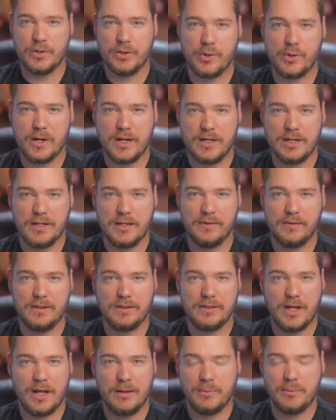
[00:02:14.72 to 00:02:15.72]
Petitgrain in the
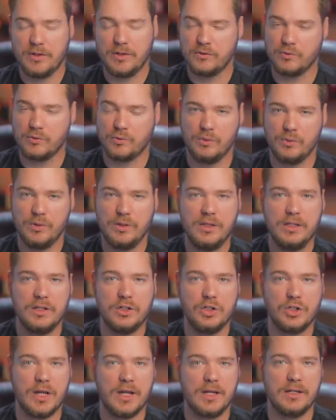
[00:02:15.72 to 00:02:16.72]
top is really
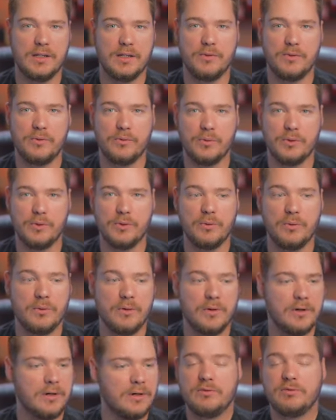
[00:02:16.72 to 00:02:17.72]
shining through.
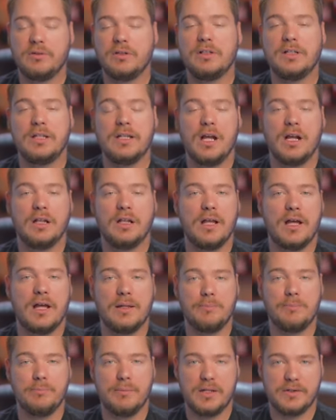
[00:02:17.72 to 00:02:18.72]
Definitely a
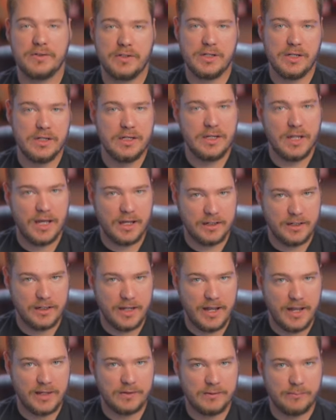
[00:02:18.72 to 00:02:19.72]
lot of musky kind
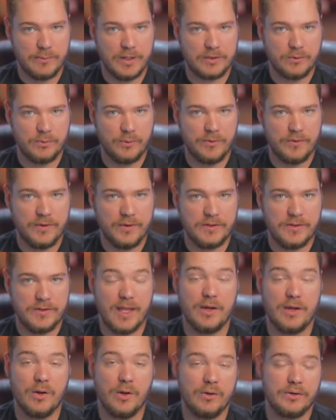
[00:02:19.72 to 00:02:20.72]
of aspects with this
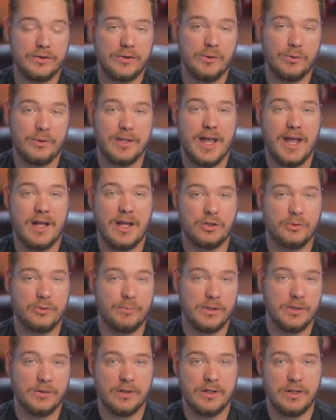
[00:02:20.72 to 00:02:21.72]
and also
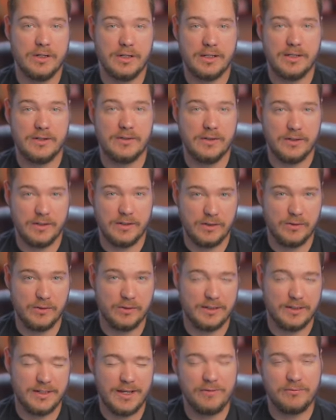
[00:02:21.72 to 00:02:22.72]
cashmere is in
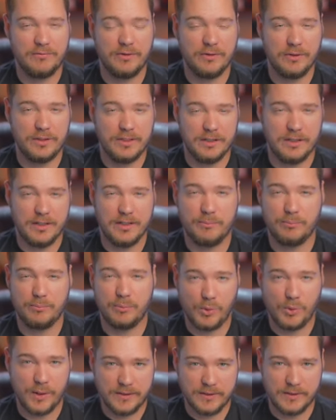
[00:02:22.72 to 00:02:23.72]
here definitely like
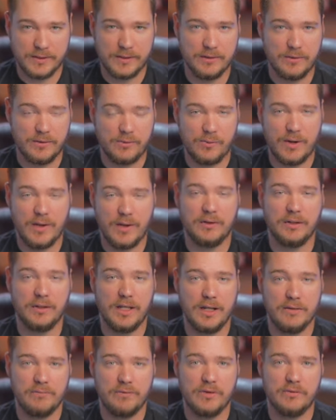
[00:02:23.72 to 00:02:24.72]
present throughout the
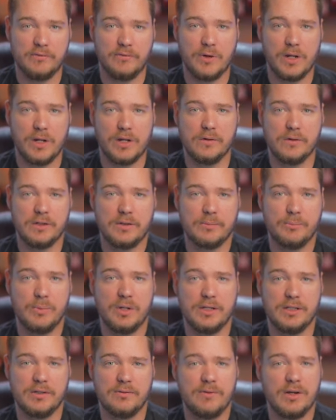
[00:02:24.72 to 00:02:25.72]
life of the fragrance,
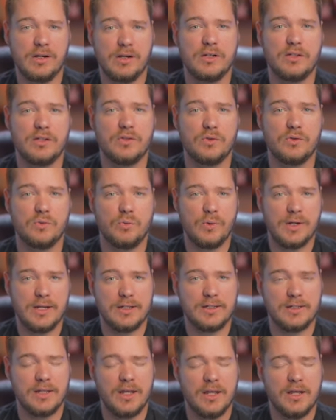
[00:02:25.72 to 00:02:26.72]
but it's very
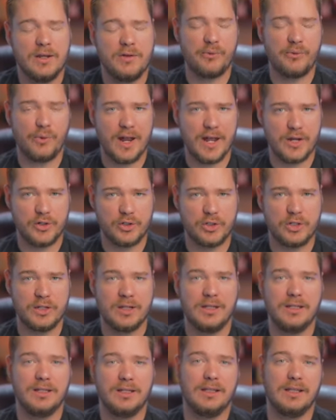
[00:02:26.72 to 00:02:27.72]
sweet, fresh,
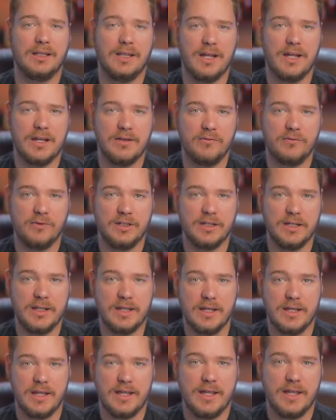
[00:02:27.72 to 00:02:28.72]

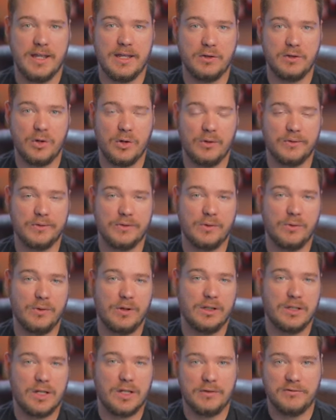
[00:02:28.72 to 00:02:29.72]
lively, and also
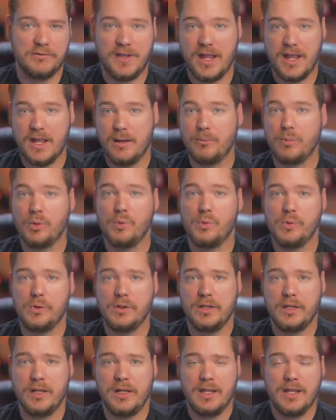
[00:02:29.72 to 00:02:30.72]
a lot of
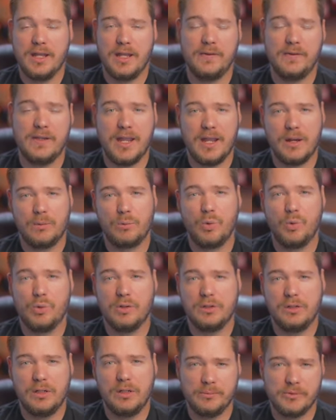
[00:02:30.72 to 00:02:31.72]
amberwood. And the
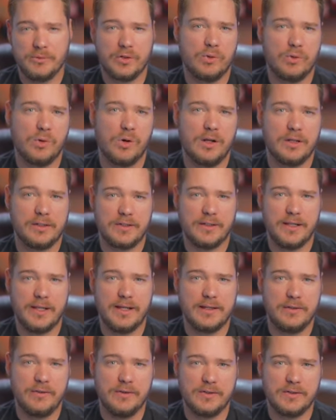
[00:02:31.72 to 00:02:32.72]
amberwood comes across
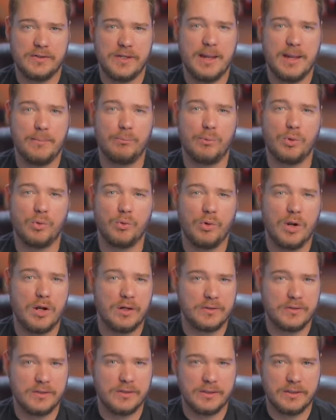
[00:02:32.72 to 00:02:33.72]
like this
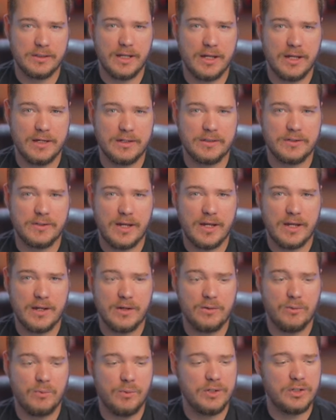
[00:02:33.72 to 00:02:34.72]
ambroxan kind of
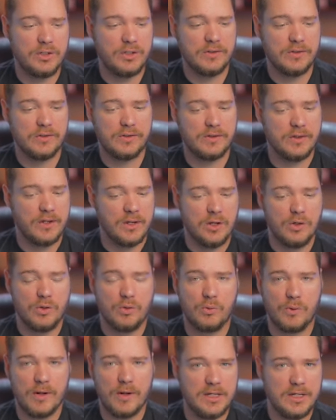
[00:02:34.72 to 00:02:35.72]
style, which is
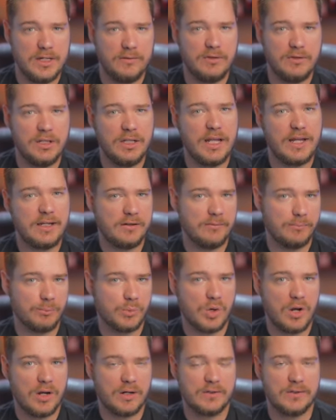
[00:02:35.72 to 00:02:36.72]
great. If you like
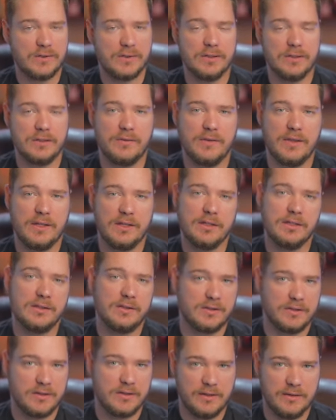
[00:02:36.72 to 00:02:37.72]
ambroxan, then
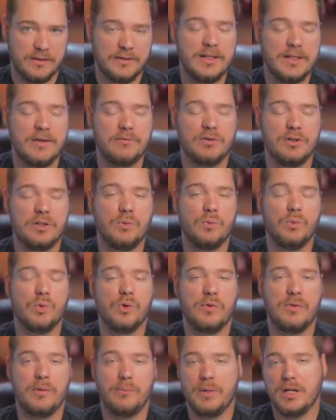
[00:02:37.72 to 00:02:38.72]
it's definitely
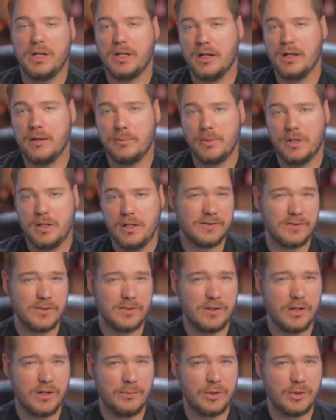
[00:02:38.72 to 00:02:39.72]
worth the pickup. It
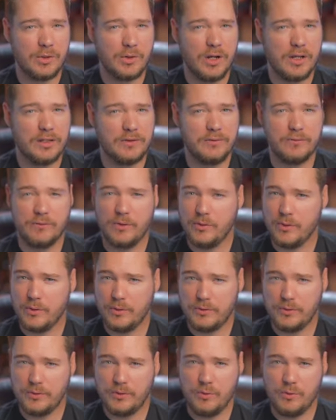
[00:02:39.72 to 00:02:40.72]
doesn't come across for
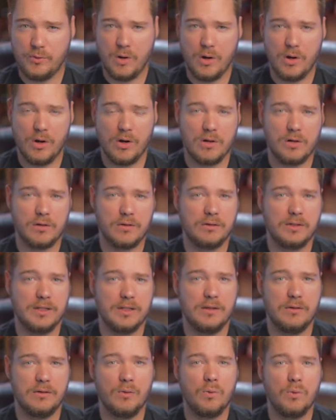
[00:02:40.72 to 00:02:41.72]
those who are
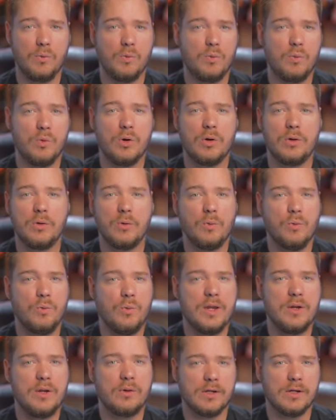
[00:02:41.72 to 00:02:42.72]

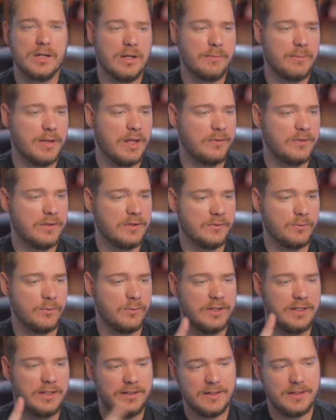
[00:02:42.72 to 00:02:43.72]
weary about this
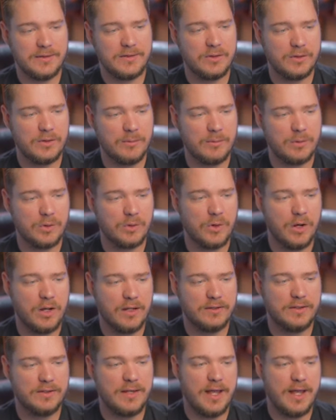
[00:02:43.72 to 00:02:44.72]
one. It doesn't come
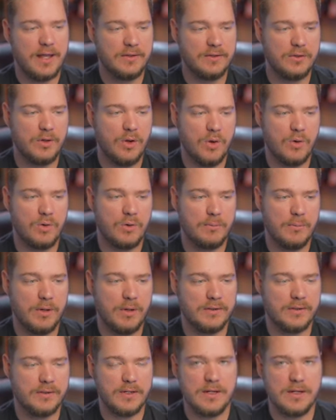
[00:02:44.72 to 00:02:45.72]
across as oak
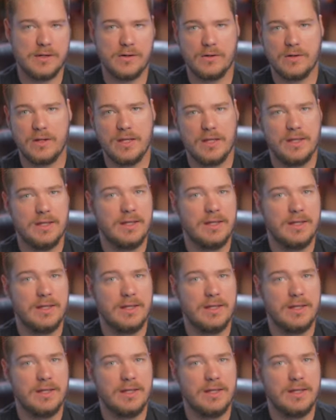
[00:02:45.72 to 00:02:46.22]
moss here.